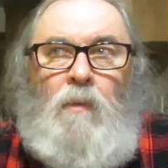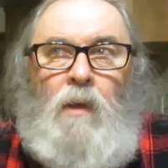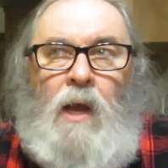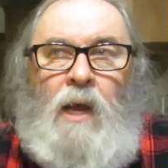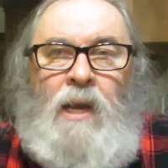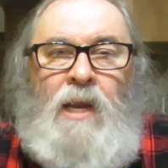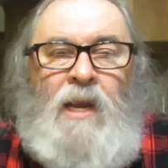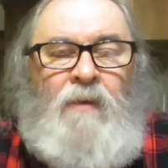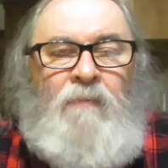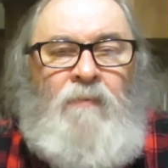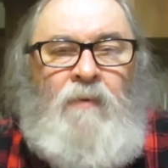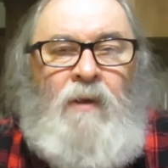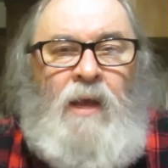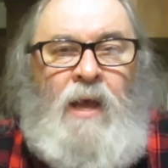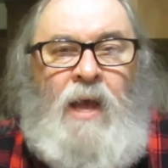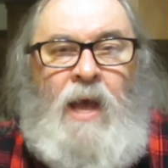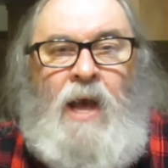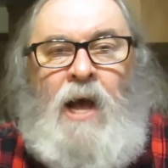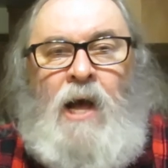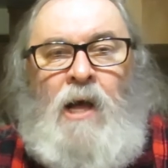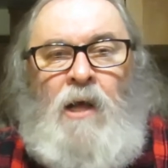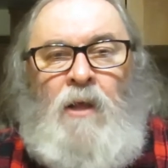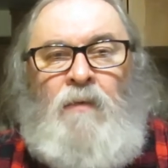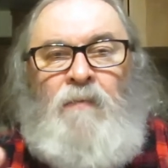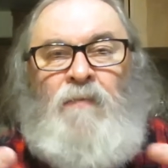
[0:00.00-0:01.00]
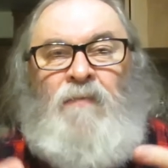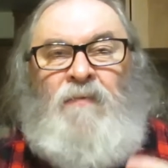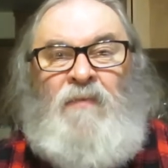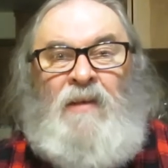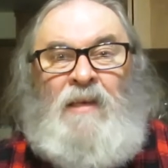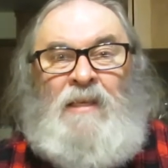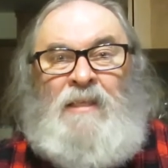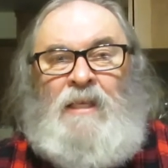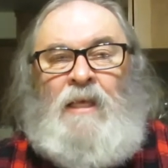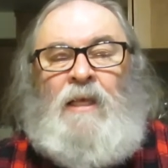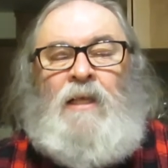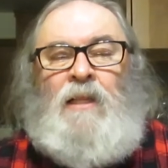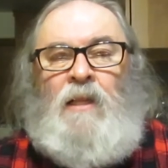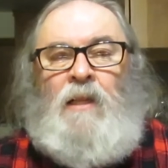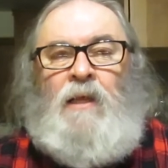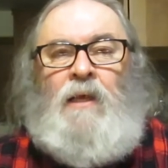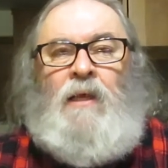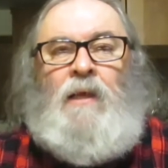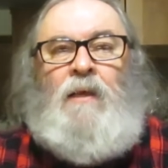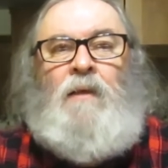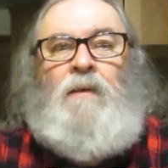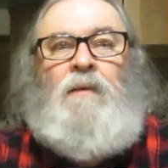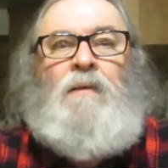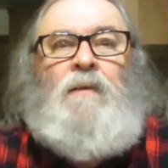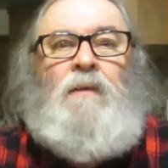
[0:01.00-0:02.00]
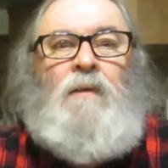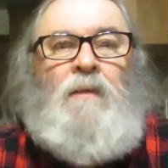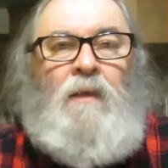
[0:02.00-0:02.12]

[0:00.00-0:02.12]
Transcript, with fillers: I never held physically